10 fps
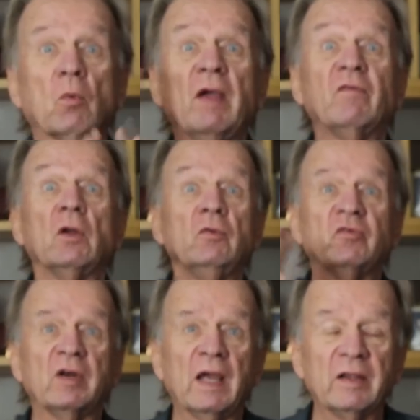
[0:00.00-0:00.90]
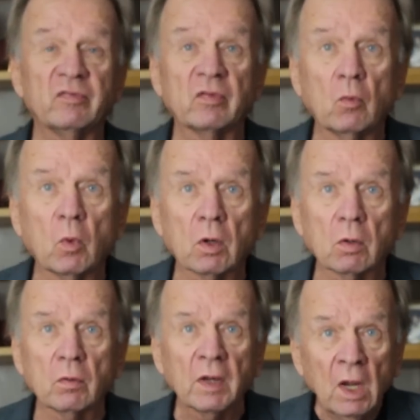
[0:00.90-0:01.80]
revolutionize the
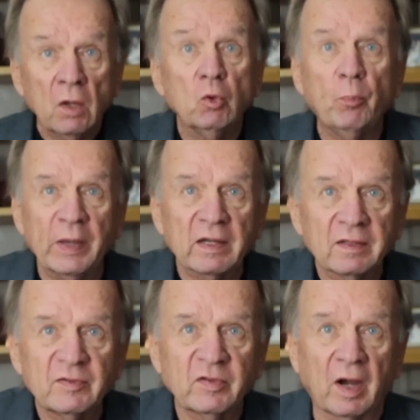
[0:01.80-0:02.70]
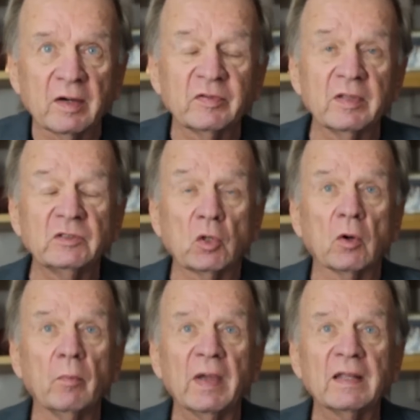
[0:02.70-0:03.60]
world, you pick the stocks that's
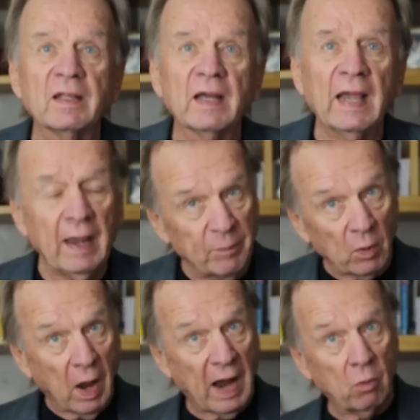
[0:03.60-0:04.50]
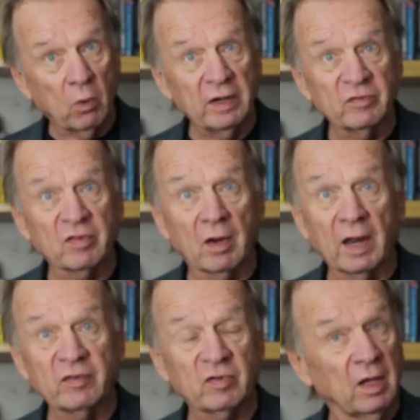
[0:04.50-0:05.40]
going to make that happen. How, when is the
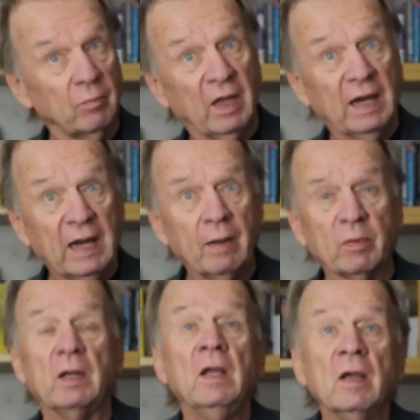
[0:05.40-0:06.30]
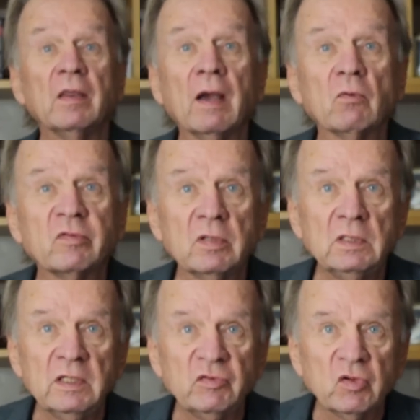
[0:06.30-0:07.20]
last time that happened? That was the
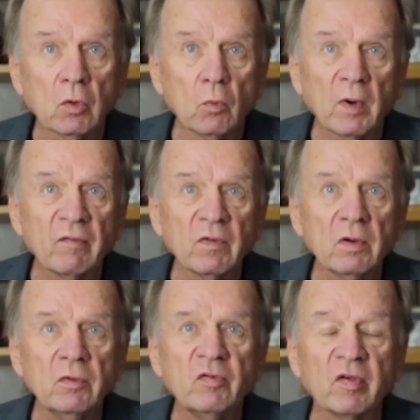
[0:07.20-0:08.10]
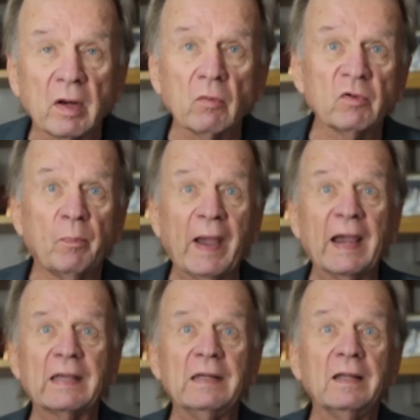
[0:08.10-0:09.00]
digital revolution. It was
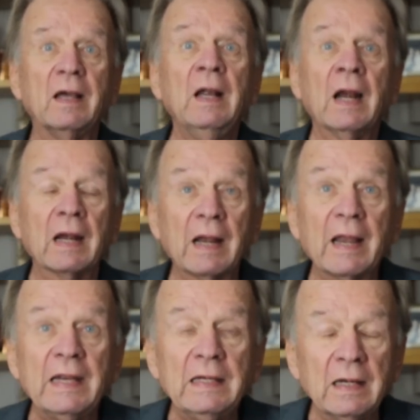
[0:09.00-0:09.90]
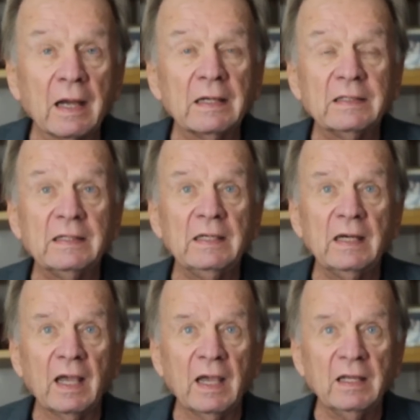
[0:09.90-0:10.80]
back in the late
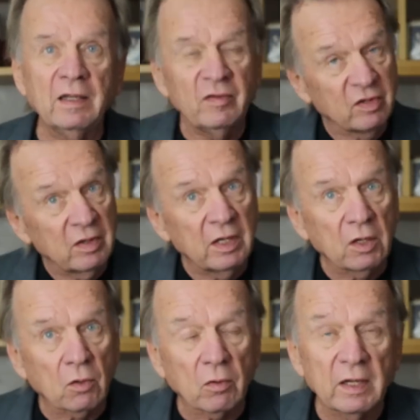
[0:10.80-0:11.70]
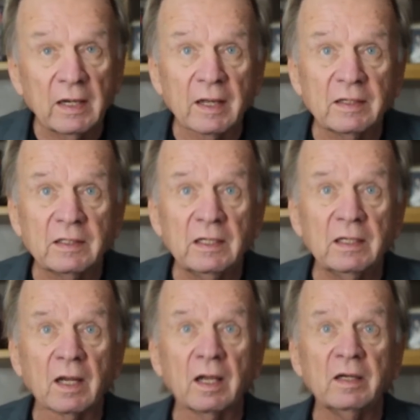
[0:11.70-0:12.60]
1980s and the early
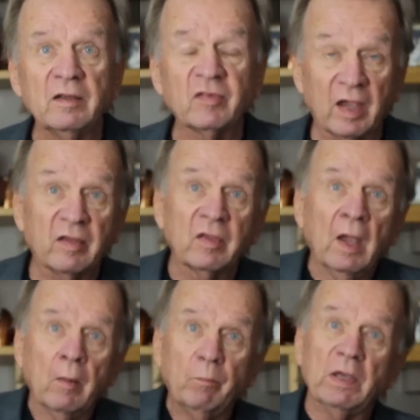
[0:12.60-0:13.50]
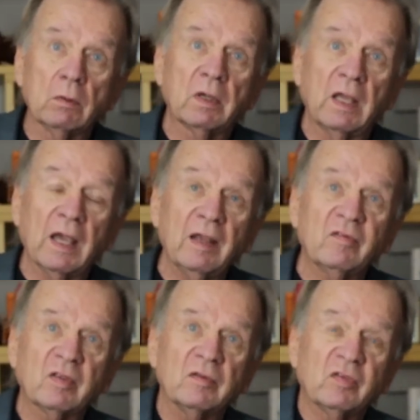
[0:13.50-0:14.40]
1990s as Bill
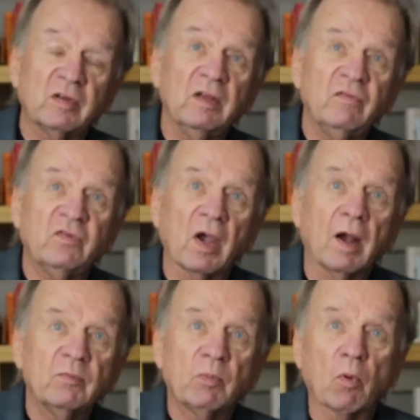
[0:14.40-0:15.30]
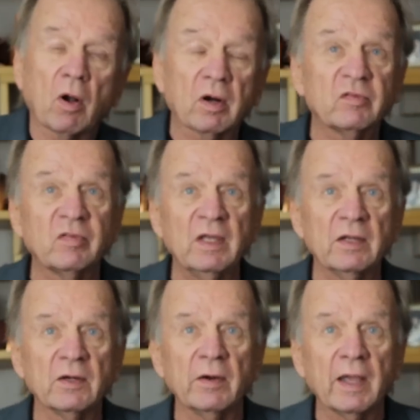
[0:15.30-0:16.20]
Gates and Steve Jobs brought us the
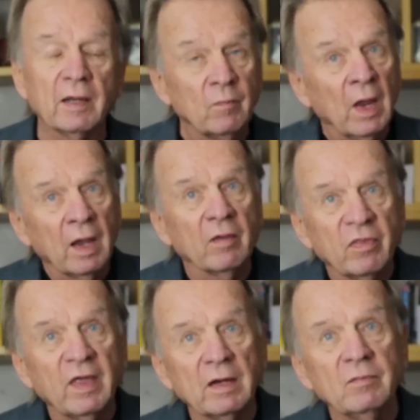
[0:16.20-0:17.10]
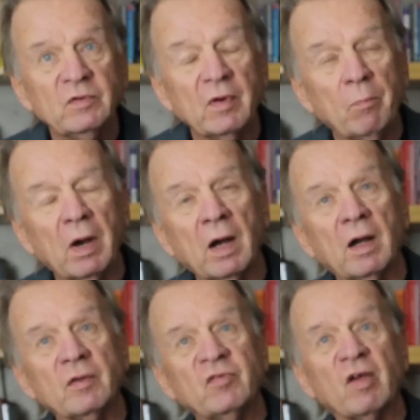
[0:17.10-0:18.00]
internet, and then
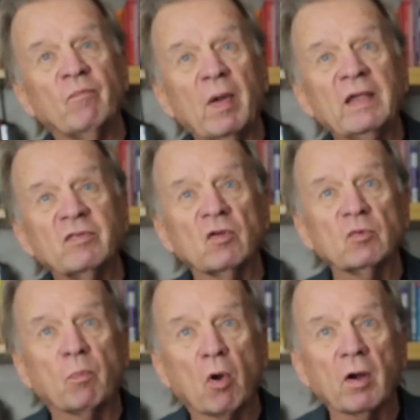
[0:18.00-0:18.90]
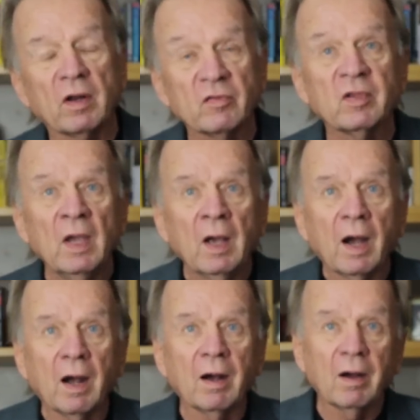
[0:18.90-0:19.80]
uh, Jeff Bezos brought us
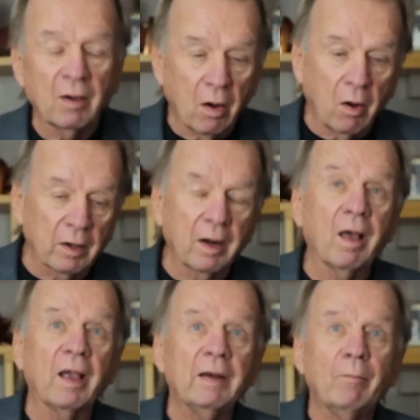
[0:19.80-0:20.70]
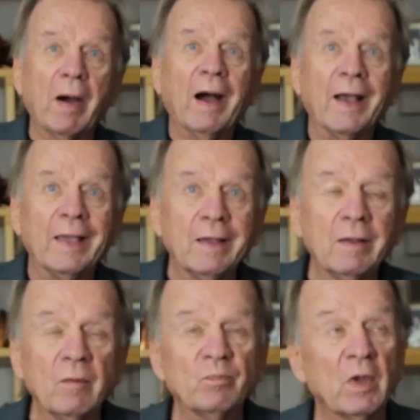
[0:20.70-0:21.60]
uh, online
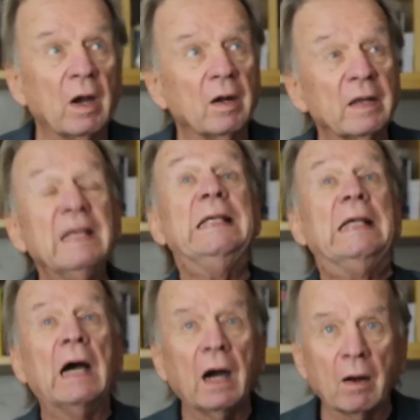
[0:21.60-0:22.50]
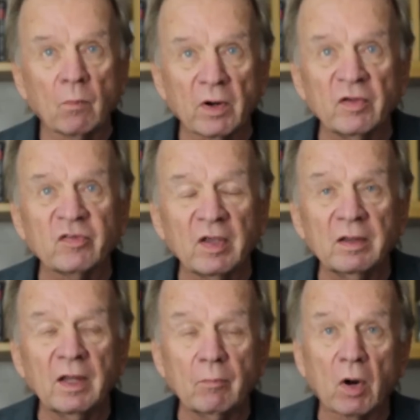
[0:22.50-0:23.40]
buying, uh, e-commerce,
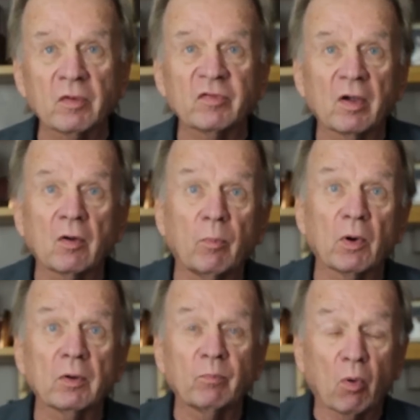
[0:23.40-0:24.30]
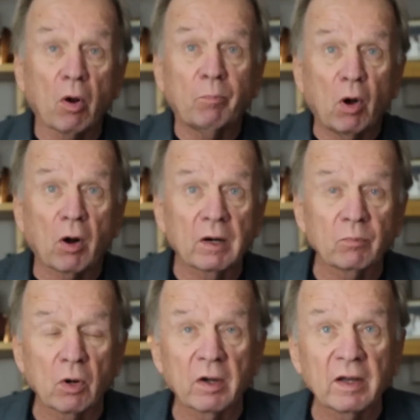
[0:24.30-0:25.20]
and then Mark Zuckerberg brought,
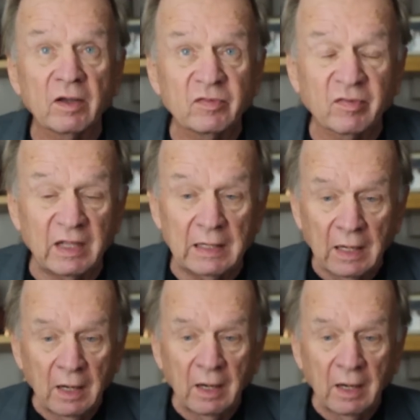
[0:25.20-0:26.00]
brought us the